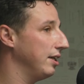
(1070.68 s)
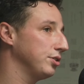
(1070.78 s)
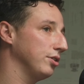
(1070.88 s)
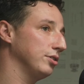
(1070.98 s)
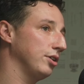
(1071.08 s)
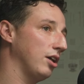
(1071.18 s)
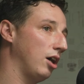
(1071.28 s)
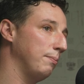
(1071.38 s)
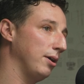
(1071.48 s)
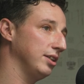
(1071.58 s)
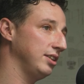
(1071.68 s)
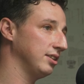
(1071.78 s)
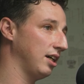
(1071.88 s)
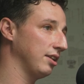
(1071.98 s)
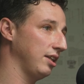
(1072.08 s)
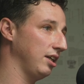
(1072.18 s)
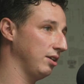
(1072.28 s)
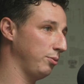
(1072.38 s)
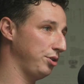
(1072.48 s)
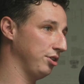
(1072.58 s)
so there are policies out
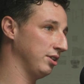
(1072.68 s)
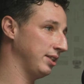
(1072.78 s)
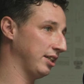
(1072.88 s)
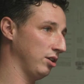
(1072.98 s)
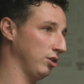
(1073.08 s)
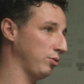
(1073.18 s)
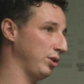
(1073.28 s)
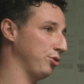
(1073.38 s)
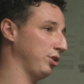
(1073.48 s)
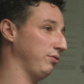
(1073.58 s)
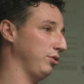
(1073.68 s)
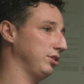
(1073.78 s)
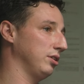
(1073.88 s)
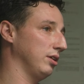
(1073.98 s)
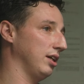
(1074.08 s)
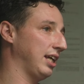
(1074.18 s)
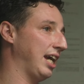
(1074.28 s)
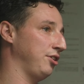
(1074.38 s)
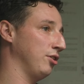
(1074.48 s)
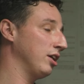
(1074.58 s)
there which you can take a look, which will give you,
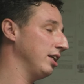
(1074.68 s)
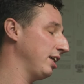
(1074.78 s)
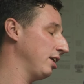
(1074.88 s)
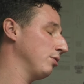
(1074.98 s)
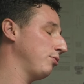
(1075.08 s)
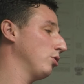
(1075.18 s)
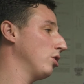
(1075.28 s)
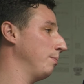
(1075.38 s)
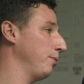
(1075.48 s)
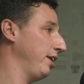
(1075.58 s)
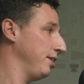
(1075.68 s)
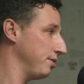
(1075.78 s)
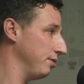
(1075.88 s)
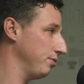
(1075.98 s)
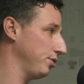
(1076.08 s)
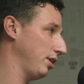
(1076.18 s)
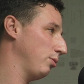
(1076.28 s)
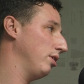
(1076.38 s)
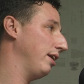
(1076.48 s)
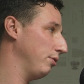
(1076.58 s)
again, you're not going to get the full comprehensive, so they
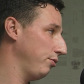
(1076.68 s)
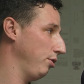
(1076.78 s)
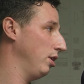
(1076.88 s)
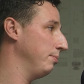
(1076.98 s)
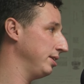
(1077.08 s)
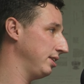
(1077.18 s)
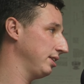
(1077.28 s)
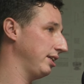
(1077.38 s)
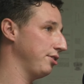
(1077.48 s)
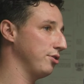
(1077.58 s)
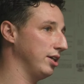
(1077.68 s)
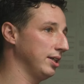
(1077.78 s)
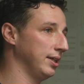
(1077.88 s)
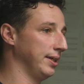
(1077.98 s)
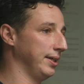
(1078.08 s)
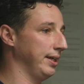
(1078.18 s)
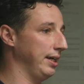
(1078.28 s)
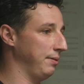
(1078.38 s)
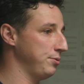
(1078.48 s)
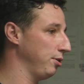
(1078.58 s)
will have a few limits, etc.
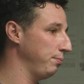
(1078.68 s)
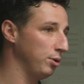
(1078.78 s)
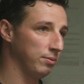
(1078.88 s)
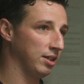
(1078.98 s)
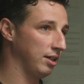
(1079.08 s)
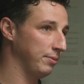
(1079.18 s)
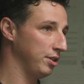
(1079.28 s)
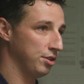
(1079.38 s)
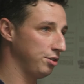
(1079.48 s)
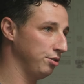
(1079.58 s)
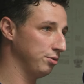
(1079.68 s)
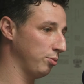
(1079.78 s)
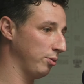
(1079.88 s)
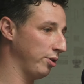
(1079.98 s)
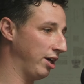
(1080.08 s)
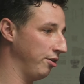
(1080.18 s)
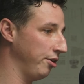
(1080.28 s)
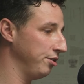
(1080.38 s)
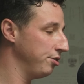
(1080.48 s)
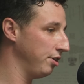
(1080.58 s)
So at Puma, I'm going to just use what I know
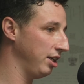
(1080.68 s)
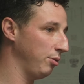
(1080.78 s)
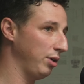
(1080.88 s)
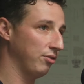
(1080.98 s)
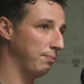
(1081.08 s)
internally. We have a